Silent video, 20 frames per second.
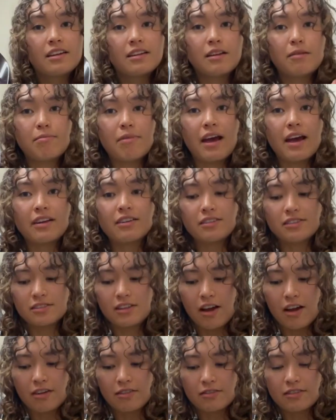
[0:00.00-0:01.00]
The pedals
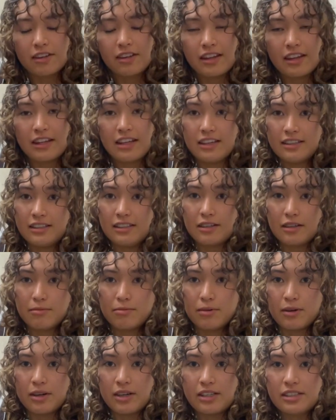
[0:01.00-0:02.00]
are really easy to
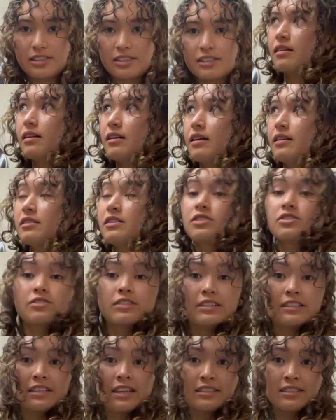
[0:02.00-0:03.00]
push and the
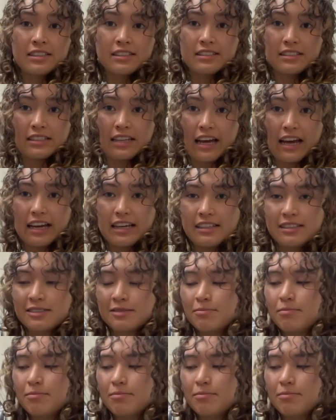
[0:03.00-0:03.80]
string tension's nice,